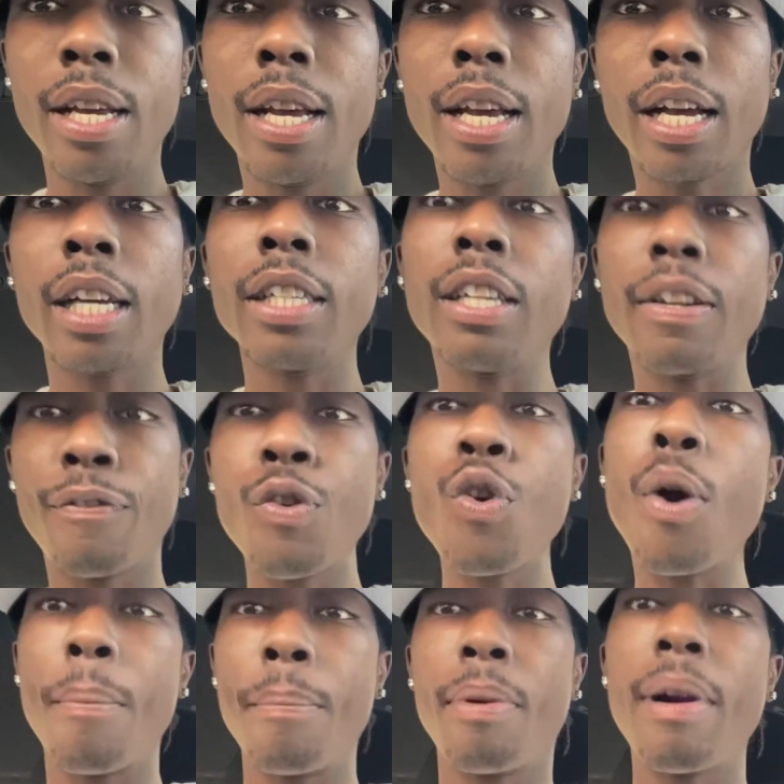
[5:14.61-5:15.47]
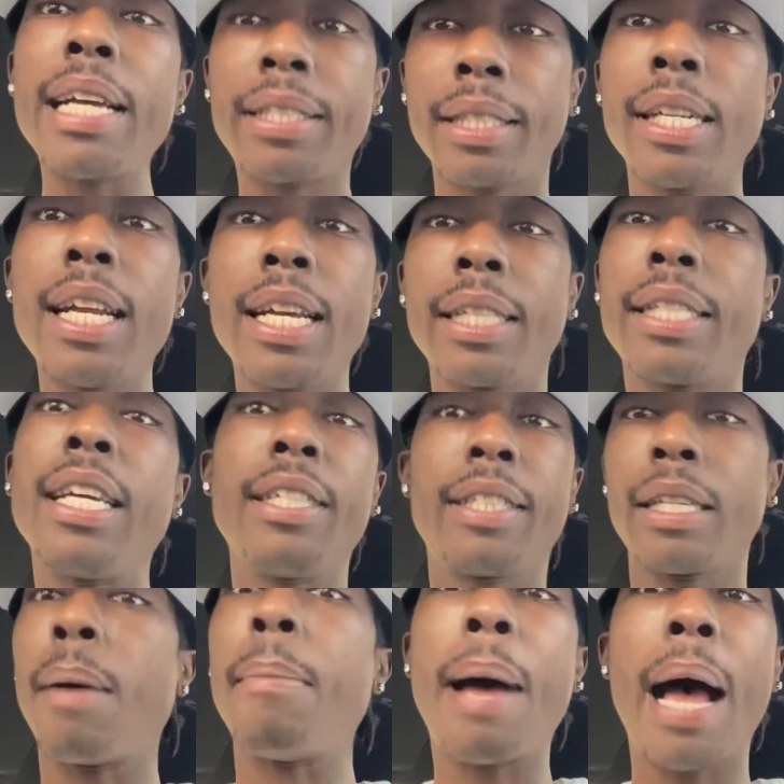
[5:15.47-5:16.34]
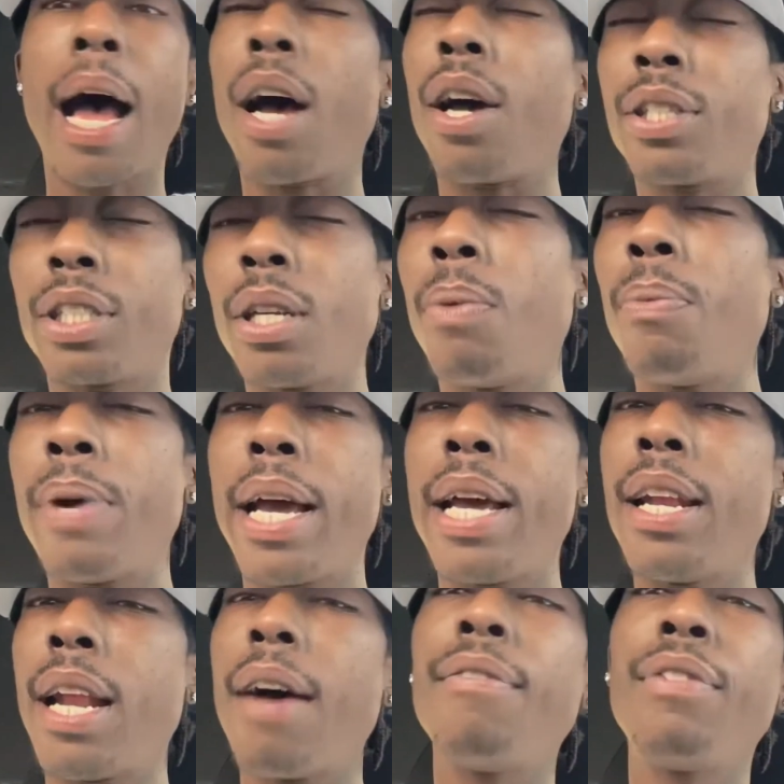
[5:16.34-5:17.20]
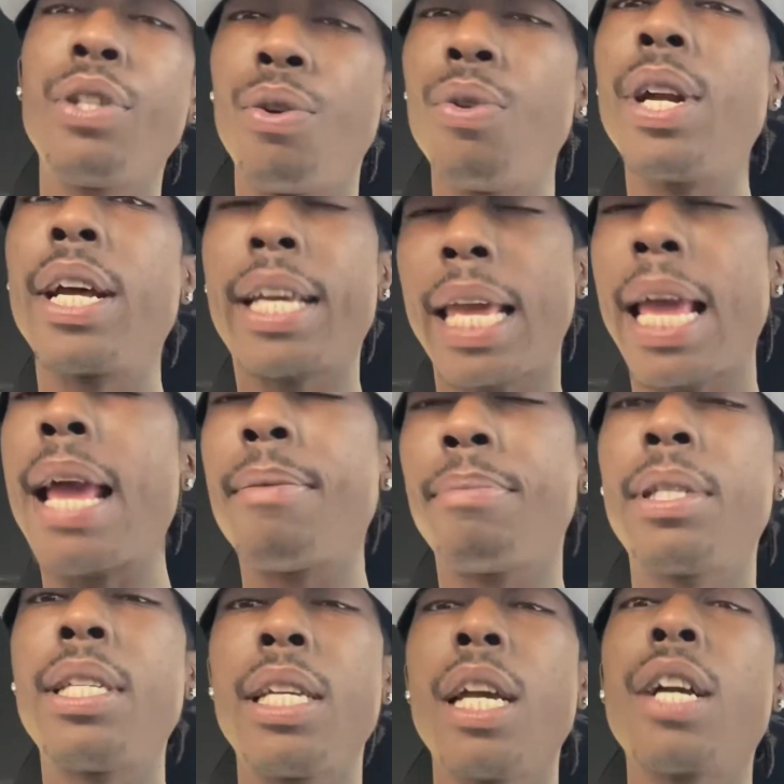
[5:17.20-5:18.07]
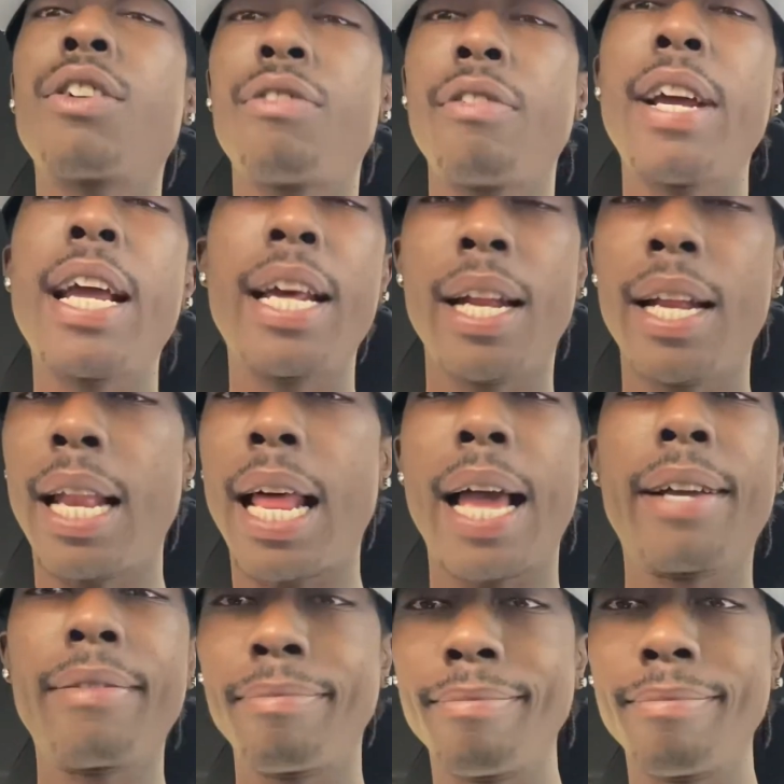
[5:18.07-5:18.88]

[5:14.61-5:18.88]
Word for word: Cause if you're embracing it, then somehow, somewhere, another, you then came to your creator like,